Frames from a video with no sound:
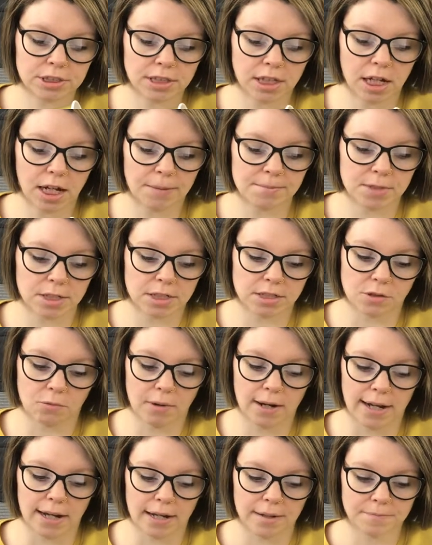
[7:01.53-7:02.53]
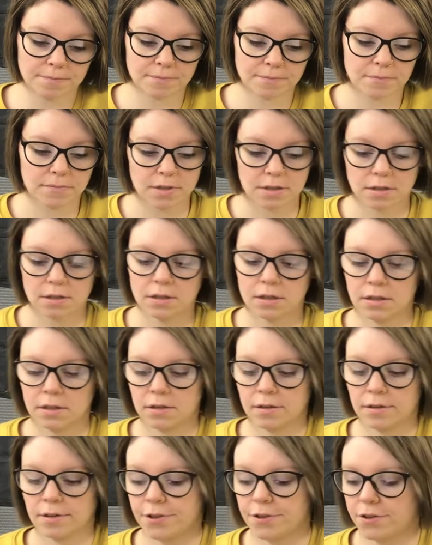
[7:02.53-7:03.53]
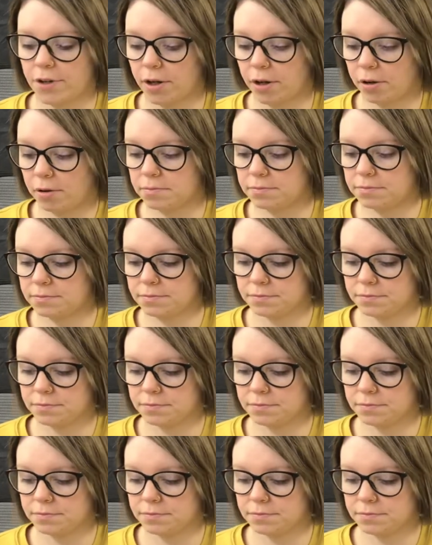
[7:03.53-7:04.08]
the object away. So